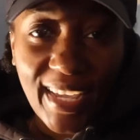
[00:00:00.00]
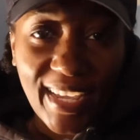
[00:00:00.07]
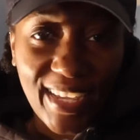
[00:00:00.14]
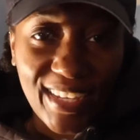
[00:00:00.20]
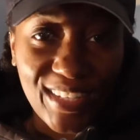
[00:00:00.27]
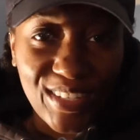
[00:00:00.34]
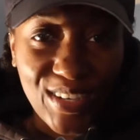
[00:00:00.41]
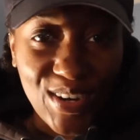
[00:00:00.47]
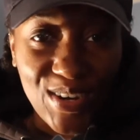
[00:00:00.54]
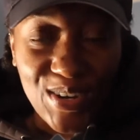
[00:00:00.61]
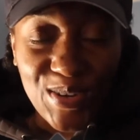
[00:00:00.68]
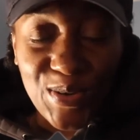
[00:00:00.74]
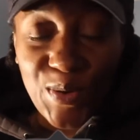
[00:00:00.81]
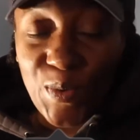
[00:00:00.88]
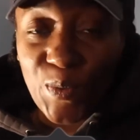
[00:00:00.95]
Hey
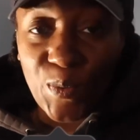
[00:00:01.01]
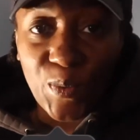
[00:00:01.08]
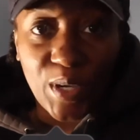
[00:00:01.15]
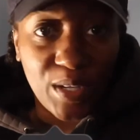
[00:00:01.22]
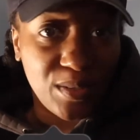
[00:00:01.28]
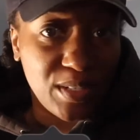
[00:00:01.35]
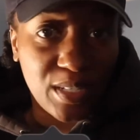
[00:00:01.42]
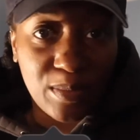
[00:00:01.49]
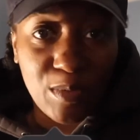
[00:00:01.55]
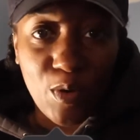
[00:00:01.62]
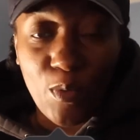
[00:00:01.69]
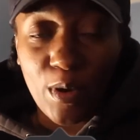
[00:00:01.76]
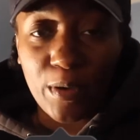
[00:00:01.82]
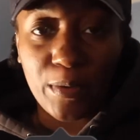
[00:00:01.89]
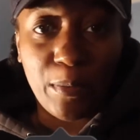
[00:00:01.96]
y'all, welcome or
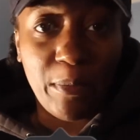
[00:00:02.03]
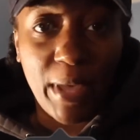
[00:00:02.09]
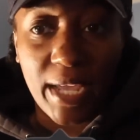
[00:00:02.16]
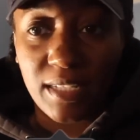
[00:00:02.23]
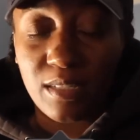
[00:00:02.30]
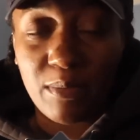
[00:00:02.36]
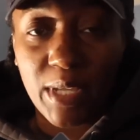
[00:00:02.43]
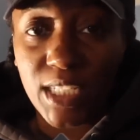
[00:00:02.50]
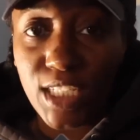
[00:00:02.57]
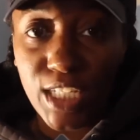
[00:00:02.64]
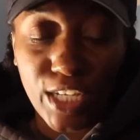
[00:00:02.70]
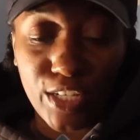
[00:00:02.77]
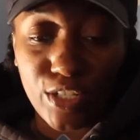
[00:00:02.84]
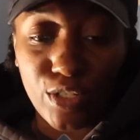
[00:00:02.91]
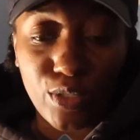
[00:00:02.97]
welcome back to my
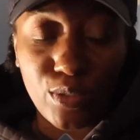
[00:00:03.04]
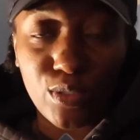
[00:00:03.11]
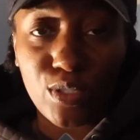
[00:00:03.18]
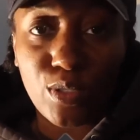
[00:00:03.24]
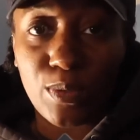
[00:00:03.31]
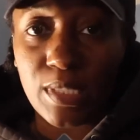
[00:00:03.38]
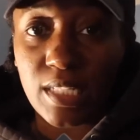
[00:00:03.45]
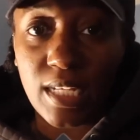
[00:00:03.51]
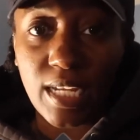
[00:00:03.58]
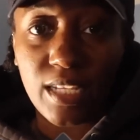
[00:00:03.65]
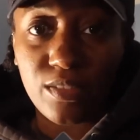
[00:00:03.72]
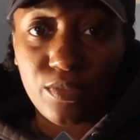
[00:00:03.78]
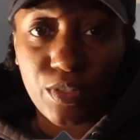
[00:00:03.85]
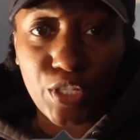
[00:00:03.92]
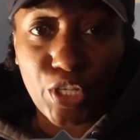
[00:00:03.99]
channel. So in
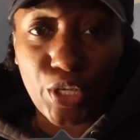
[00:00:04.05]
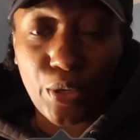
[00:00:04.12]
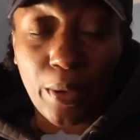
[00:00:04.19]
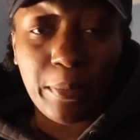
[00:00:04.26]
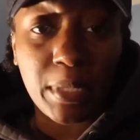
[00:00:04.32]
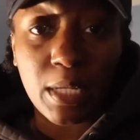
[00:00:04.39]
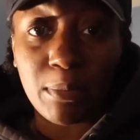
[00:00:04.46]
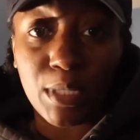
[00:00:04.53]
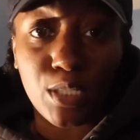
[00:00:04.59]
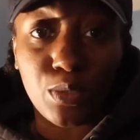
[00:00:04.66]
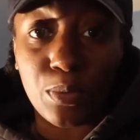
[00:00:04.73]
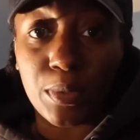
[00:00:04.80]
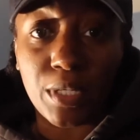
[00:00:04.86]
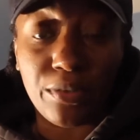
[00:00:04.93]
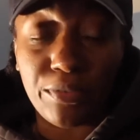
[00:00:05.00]
today's video I'm gonna be
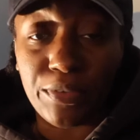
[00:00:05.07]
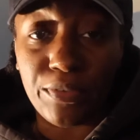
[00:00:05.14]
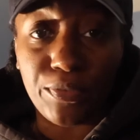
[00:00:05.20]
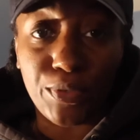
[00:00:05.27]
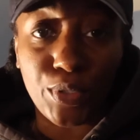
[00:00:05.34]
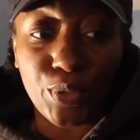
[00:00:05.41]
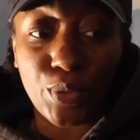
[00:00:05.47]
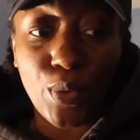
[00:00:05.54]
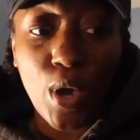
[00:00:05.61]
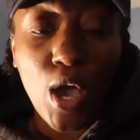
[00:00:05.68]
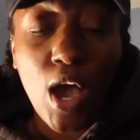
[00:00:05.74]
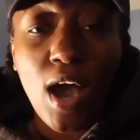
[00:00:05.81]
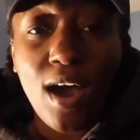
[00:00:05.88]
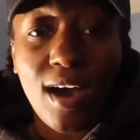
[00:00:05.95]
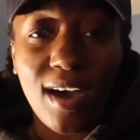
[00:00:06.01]
doing a review
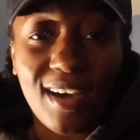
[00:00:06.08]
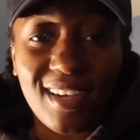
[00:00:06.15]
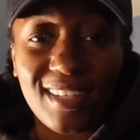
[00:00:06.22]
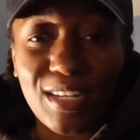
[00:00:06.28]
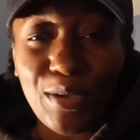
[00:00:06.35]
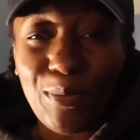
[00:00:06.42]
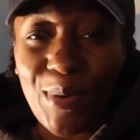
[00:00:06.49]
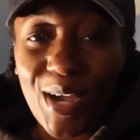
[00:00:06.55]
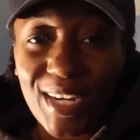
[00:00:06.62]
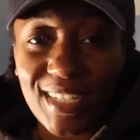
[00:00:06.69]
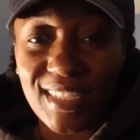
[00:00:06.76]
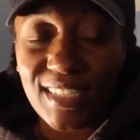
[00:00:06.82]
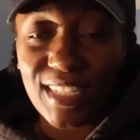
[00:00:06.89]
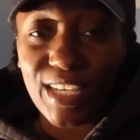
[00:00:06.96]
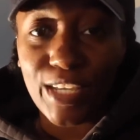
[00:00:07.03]
on a body
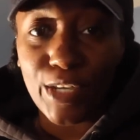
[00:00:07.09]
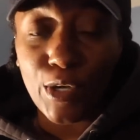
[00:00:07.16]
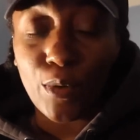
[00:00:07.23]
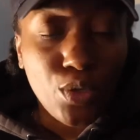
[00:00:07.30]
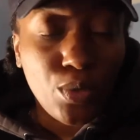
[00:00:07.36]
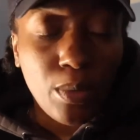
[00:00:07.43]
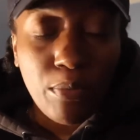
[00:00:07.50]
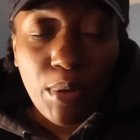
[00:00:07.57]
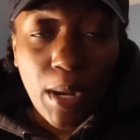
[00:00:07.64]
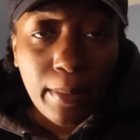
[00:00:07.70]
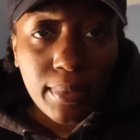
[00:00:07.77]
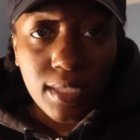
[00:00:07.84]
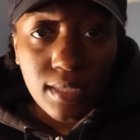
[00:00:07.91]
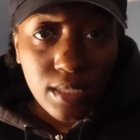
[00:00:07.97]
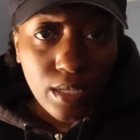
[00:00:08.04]
scale. You can
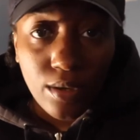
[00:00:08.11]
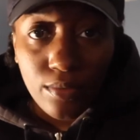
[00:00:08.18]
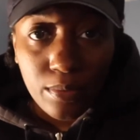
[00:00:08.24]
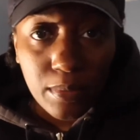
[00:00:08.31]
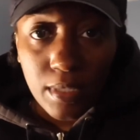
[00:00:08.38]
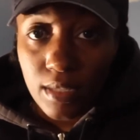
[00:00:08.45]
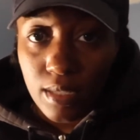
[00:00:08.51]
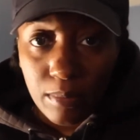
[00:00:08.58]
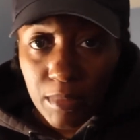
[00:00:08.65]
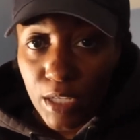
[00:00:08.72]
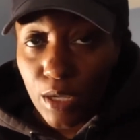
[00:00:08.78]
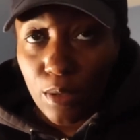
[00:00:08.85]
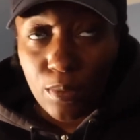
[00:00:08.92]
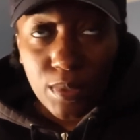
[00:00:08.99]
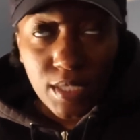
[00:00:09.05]
probably tell from the
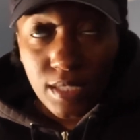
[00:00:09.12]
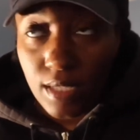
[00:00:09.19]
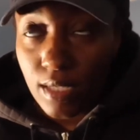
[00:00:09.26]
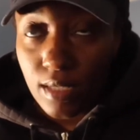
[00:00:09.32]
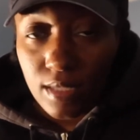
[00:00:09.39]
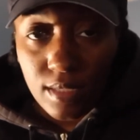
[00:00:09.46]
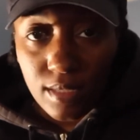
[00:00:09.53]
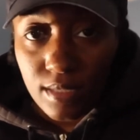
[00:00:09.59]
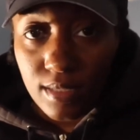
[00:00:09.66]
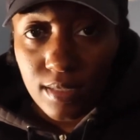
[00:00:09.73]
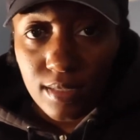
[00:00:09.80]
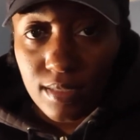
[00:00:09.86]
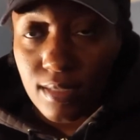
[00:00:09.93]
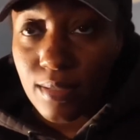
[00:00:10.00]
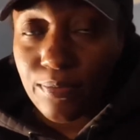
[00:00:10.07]
thumbnail what scale it
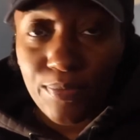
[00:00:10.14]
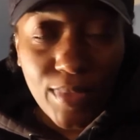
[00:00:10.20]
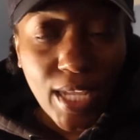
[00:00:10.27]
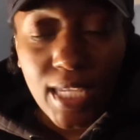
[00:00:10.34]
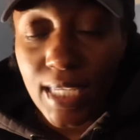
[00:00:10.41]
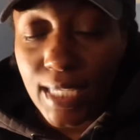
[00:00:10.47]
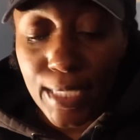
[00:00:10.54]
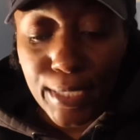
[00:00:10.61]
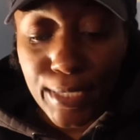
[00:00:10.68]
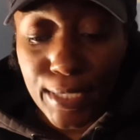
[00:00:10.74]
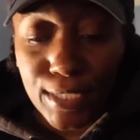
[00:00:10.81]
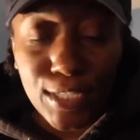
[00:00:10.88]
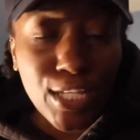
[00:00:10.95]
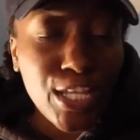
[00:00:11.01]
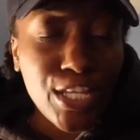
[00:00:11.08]
is.
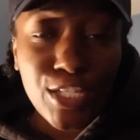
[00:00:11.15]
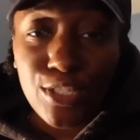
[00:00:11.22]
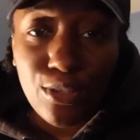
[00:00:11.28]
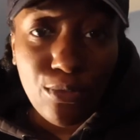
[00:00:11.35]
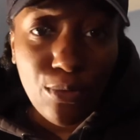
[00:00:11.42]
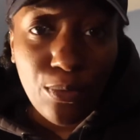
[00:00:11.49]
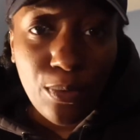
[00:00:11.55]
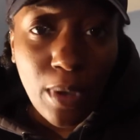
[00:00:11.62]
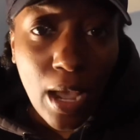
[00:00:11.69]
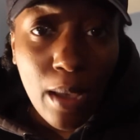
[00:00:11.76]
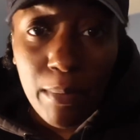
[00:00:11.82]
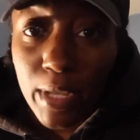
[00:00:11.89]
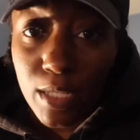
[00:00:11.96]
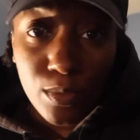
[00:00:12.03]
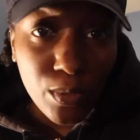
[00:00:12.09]
Yeah, so I
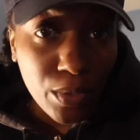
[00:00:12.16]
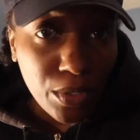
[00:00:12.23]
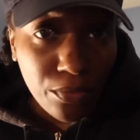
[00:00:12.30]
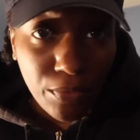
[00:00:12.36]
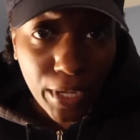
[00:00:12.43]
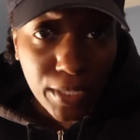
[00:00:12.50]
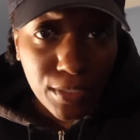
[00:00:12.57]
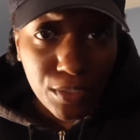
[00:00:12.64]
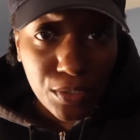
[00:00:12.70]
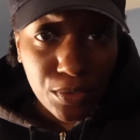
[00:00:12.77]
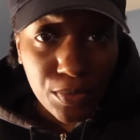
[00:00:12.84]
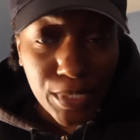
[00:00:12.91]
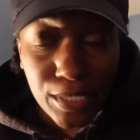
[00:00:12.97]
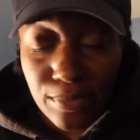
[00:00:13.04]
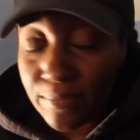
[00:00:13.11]
might as well get right into it.